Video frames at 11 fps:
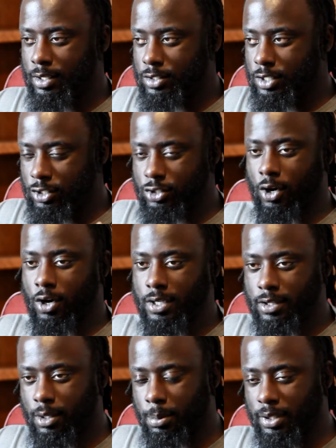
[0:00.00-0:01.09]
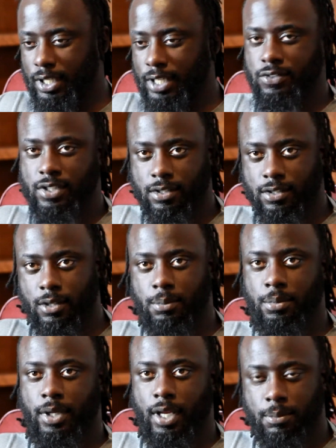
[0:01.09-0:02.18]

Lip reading: started the belief system